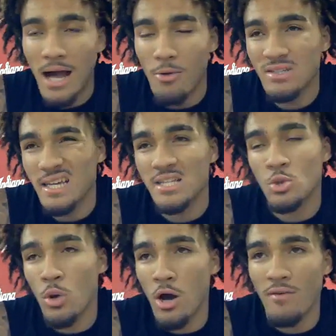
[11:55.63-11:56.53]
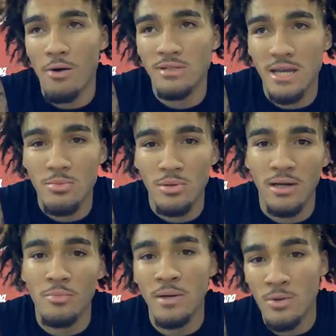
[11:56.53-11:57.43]
I would say 12, I was able to
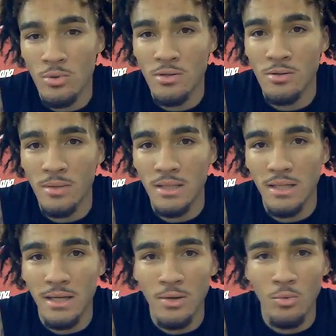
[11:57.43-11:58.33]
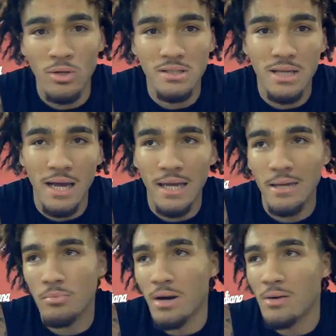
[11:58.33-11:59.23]
compete with him. And then once I
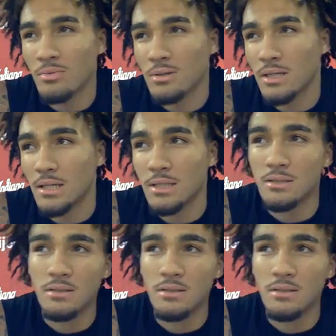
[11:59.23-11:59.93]
hit probably